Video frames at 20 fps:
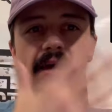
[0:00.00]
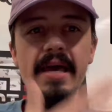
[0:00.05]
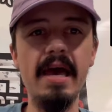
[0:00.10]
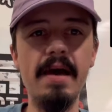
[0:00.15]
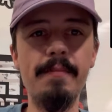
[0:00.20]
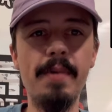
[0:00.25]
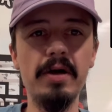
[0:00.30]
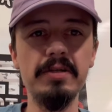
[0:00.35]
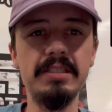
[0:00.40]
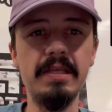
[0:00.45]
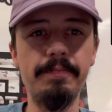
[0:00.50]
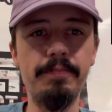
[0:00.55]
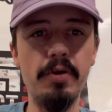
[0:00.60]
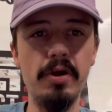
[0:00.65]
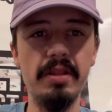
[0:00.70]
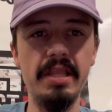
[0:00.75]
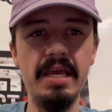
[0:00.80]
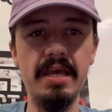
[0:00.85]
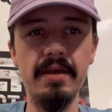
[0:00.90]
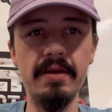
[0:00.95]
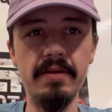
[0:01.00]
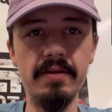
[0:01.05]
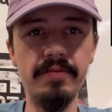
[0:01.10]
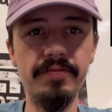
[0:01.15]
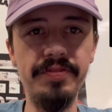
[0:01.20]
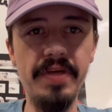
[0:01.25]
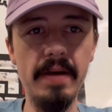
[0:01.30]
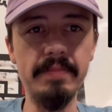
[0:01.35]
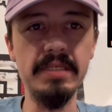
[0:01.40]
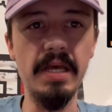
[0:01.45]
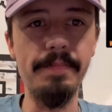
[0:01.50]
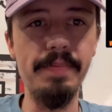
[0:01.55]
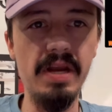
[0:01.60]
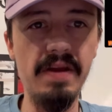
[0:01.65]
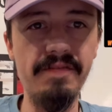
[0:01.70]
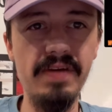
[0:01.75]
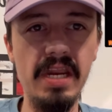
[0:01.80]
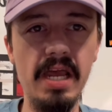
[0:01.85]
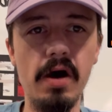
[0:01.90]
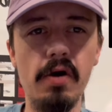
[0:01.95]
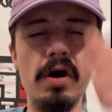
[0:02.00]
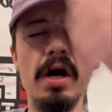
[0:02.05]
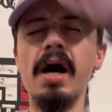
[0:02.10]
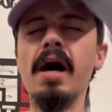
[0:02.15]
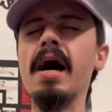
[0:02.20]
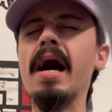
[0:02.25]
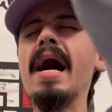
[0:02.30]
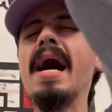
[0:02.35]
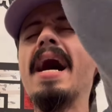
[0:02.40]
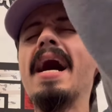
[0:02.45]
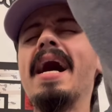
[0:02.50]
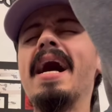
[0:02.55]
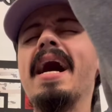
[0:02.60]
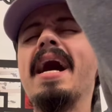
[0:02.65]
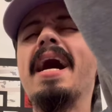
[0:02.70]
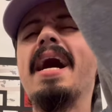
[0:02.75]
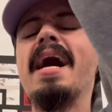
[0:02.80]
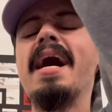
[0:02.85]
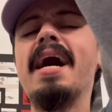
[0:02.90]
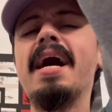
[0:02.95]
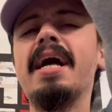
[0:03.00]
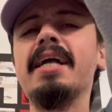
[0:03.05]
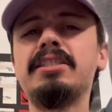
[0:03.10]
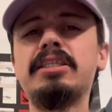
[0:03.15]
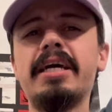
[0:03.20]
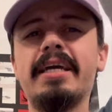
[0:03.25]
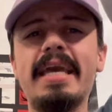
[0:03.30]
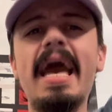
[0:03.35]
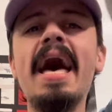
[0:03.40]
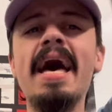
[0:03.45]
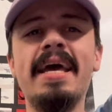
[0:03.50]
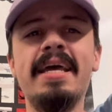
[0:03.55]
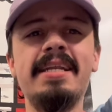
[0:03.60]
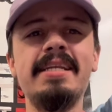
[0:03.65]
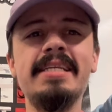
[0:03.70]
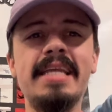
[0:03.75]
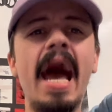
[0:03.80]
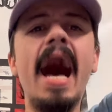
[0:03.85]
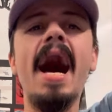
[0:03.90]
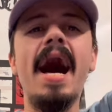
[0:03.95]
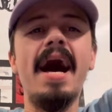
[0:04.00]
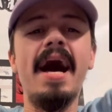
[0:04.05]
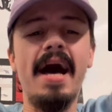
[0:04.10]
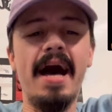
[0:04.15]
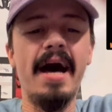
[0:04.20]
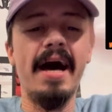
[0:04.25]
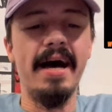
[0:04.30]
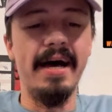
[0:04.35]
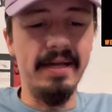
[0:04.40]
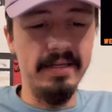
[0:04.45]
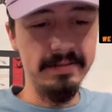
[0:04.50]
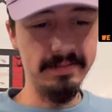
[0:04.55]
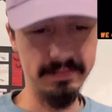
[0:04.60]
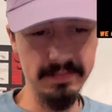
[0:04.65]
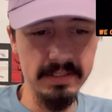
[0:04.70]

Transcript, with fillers: And most importantly, thumbs up in the video. Atakenya!